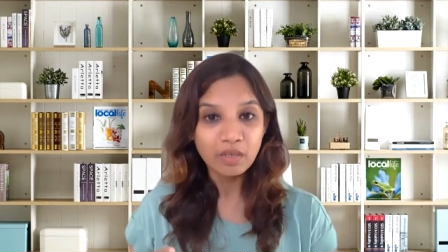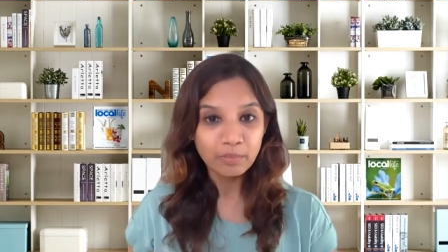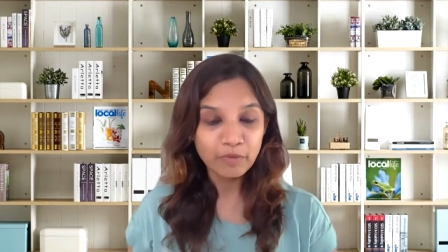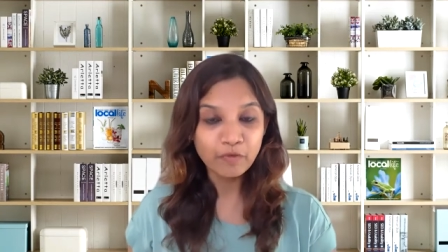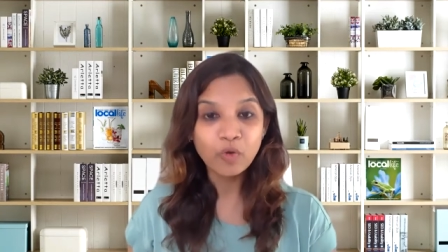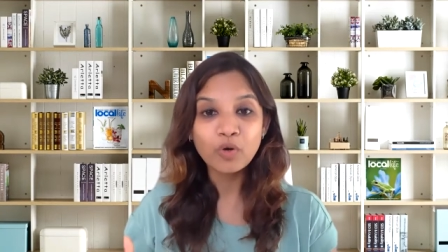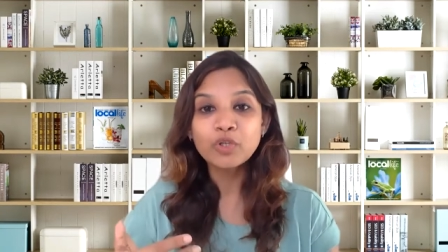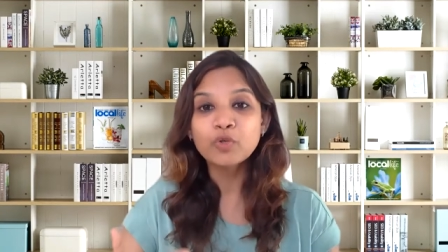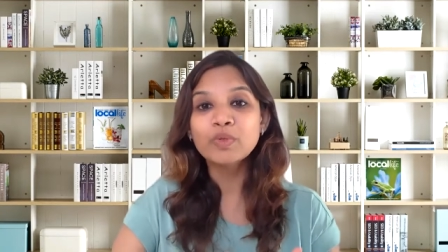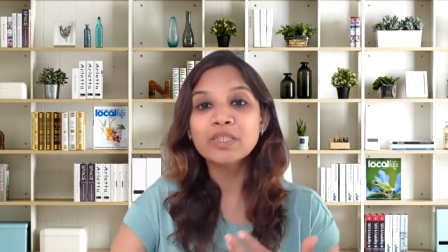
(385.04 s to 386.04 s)
before,
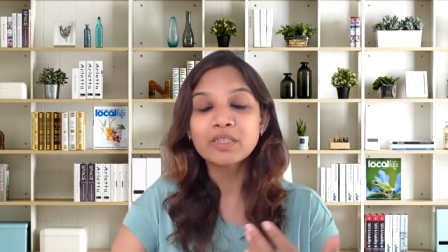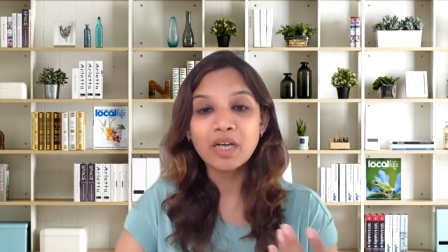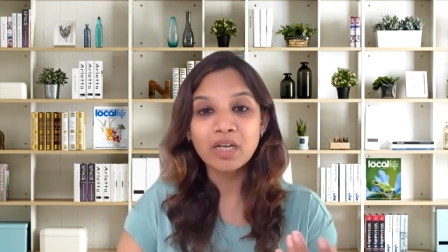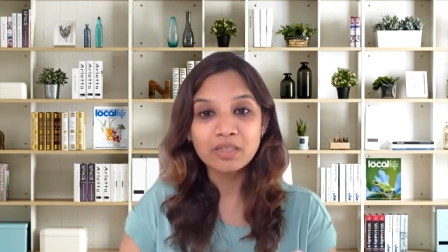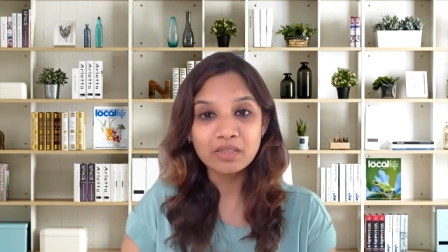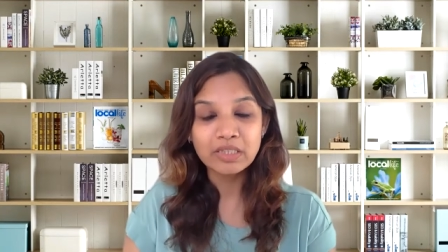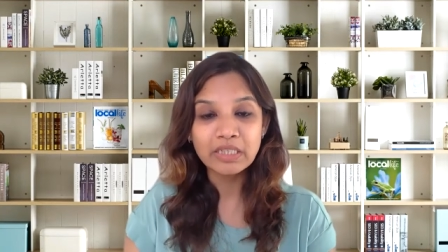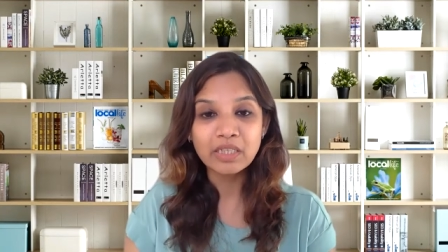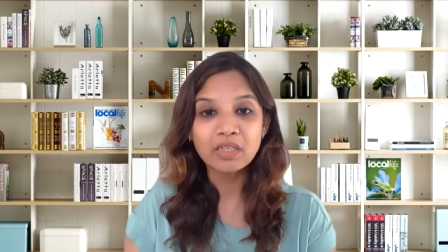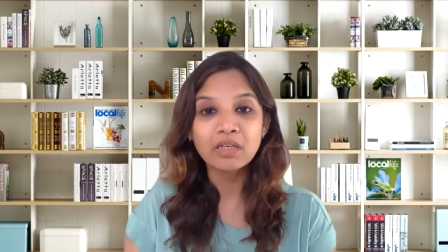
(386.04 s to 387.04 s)
you will start
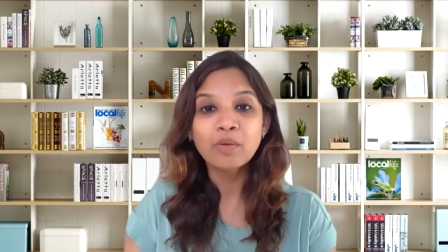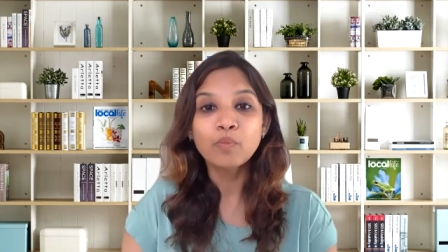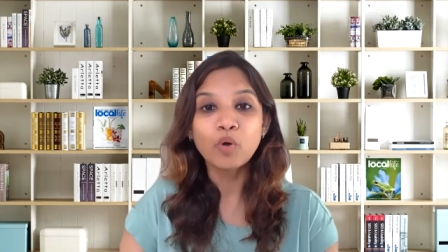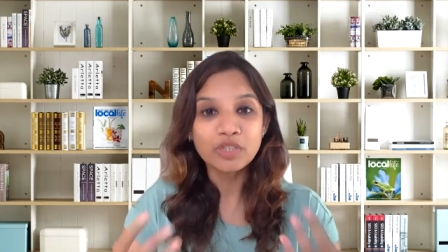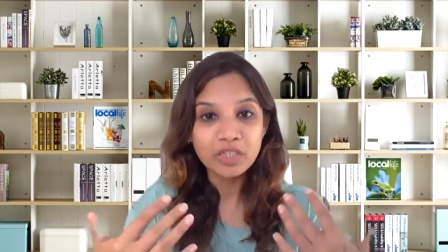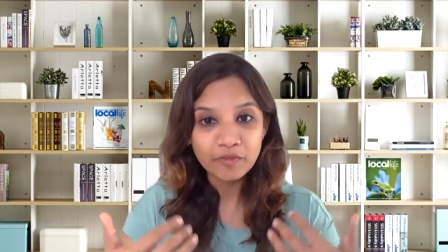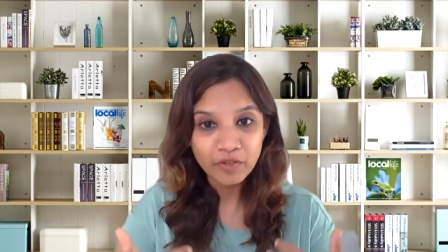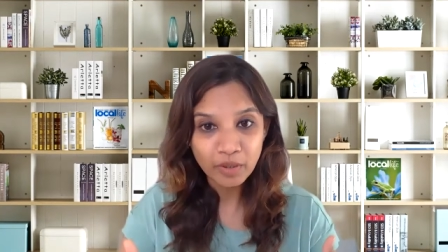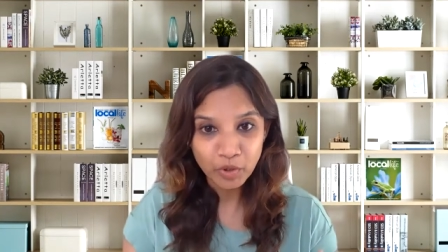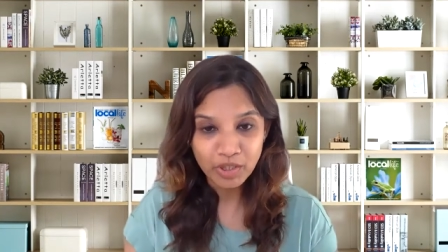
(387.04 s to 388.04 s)
seeing positive
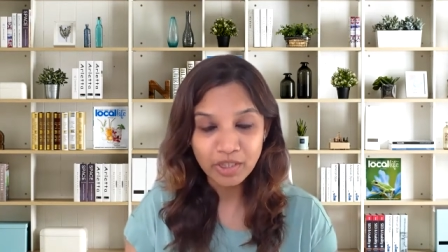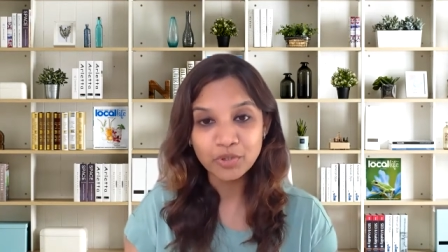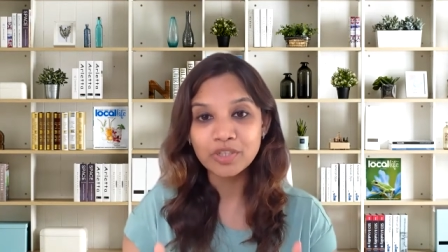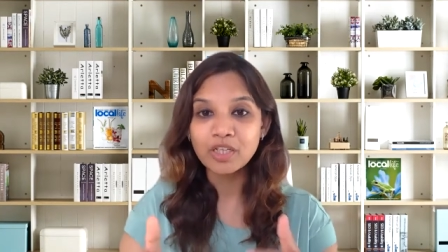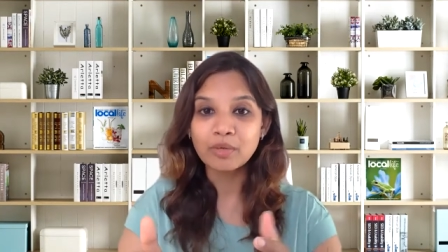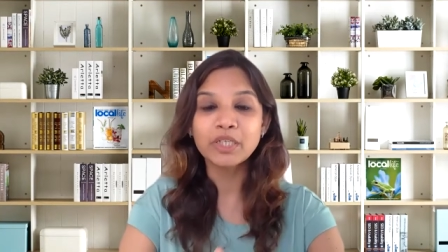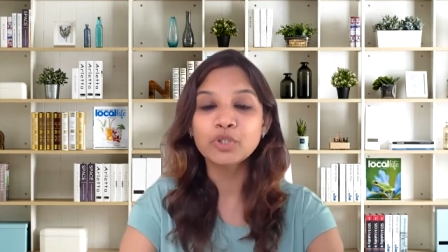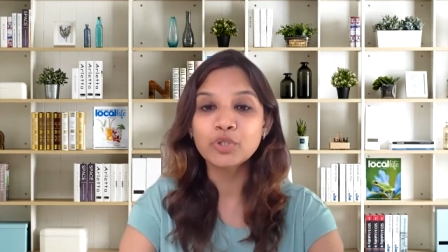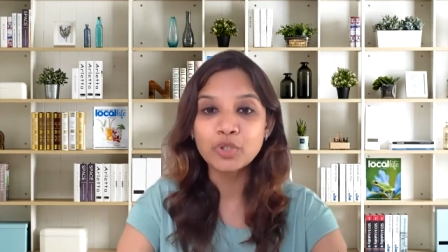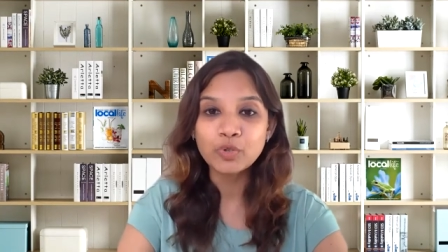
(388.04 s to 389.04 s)
communication coming
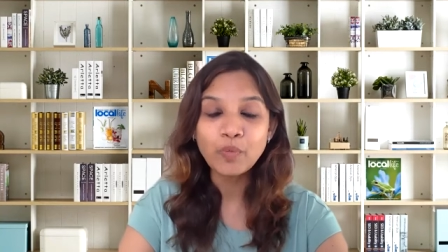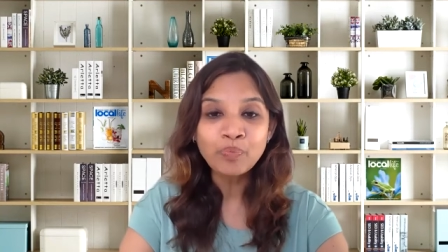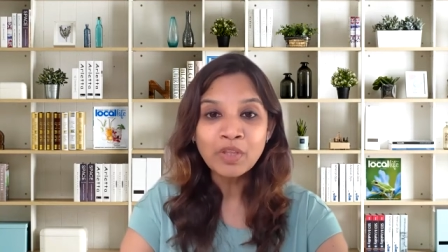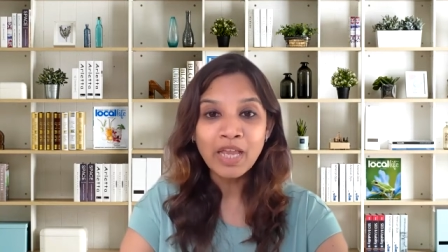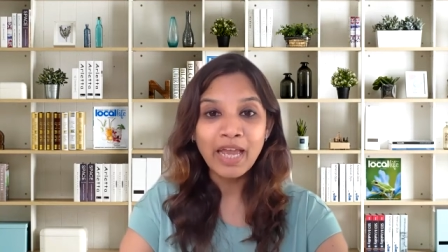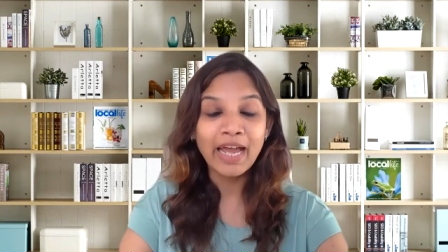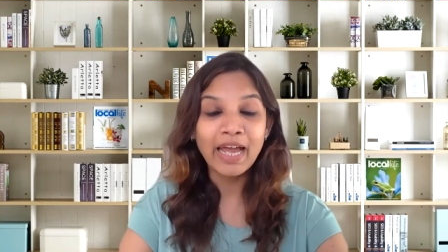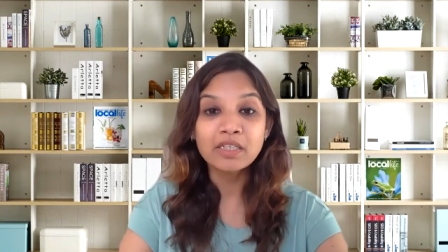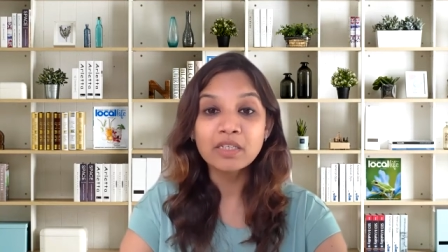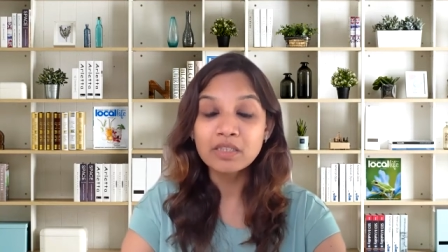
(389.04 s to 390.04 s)
to you,
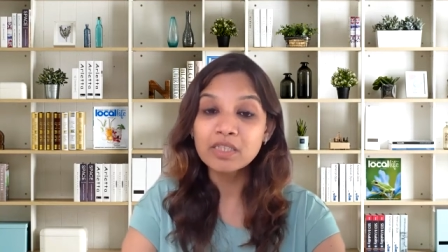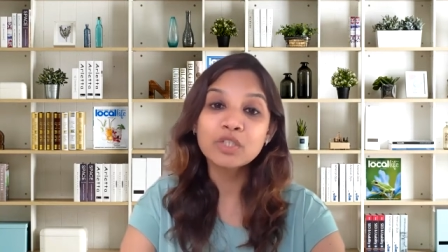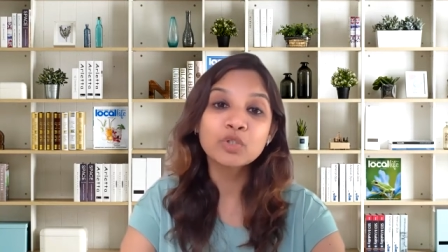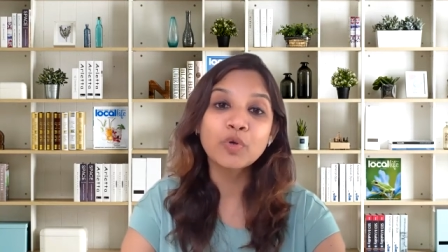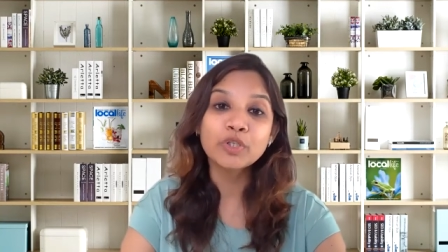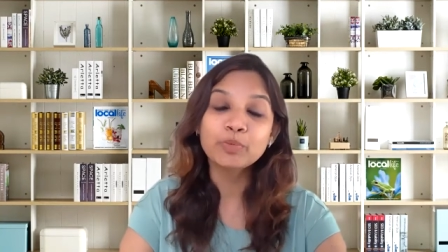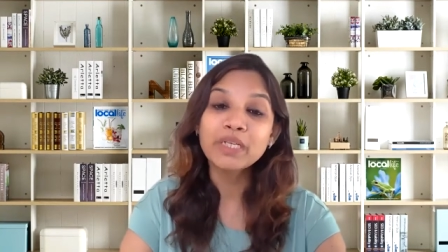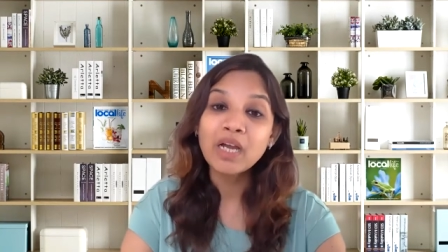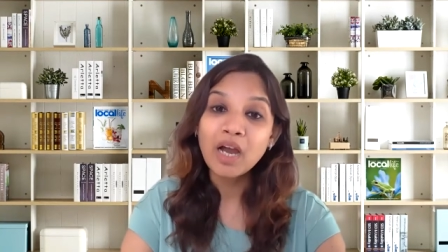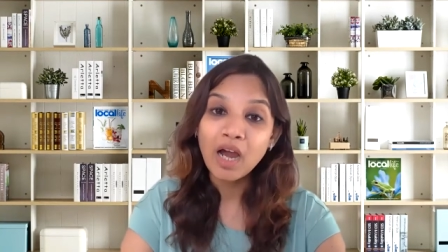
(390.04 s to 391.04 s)
and this is going to
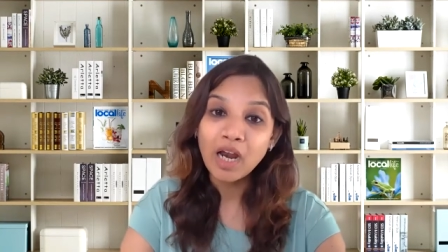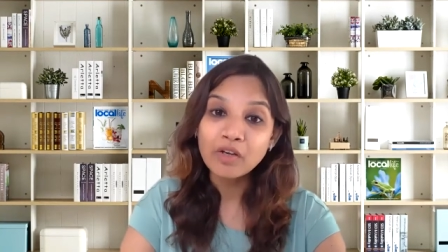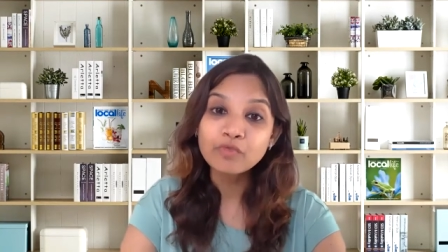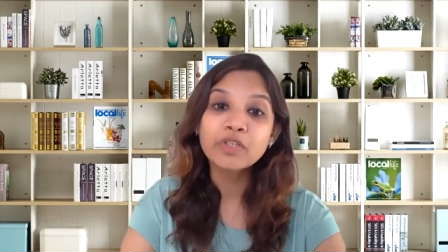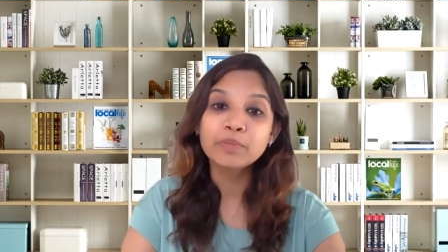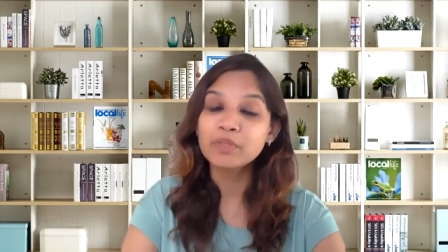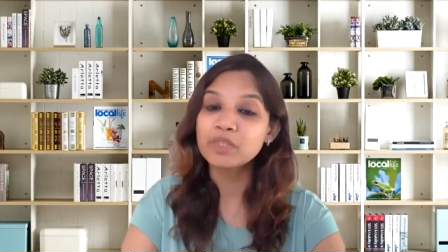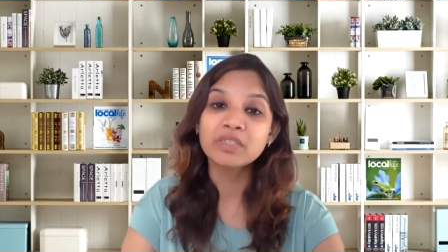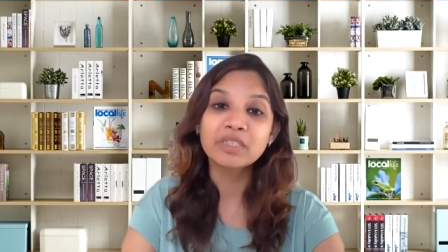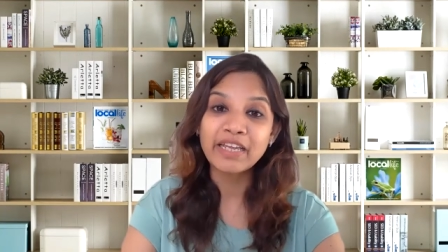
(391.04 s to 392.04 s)
be 100%
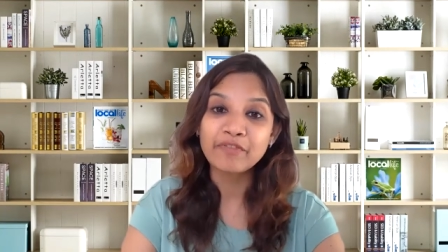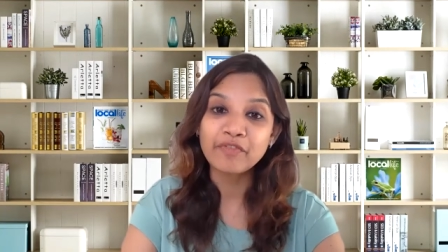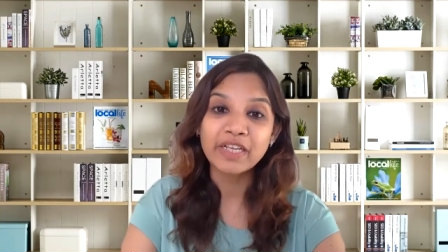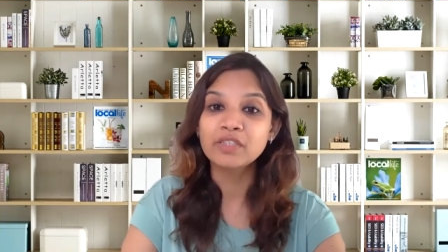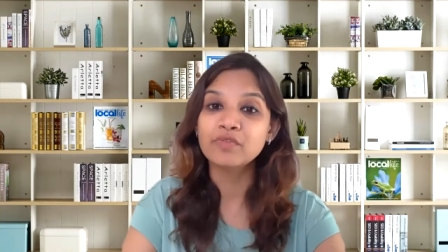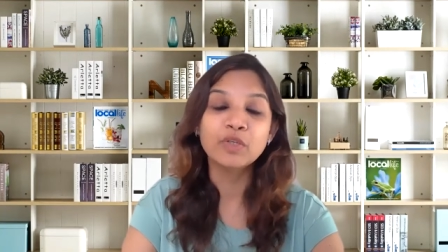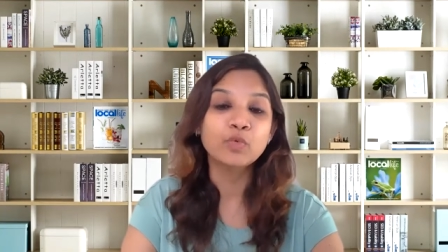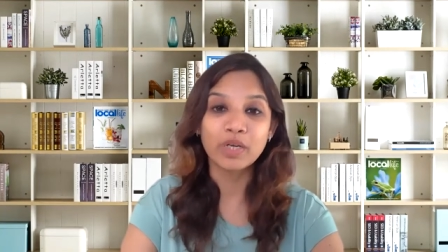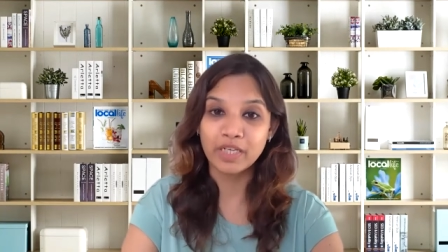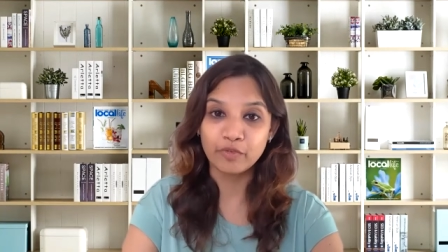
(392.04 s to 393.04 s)
effectively
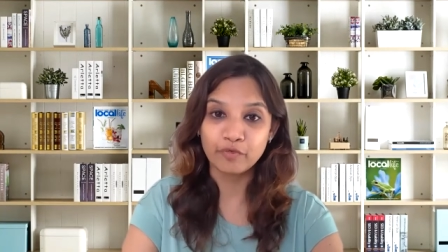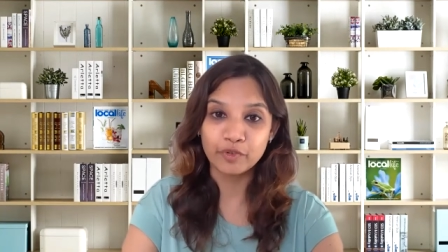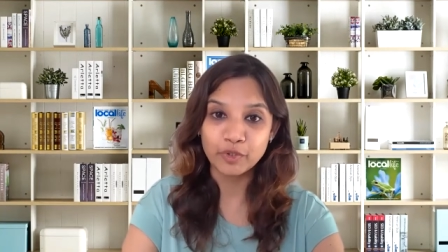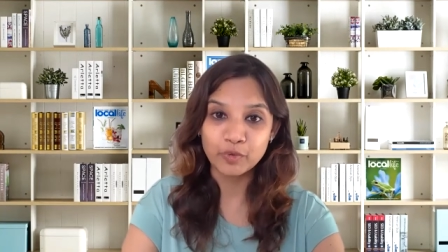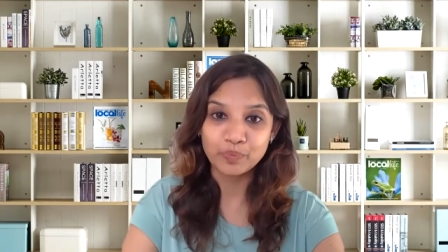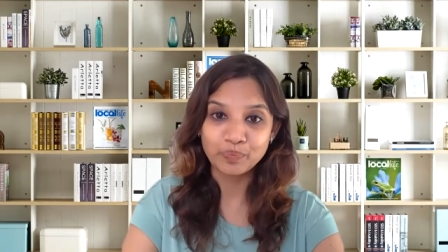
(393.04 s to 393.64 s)
working for you.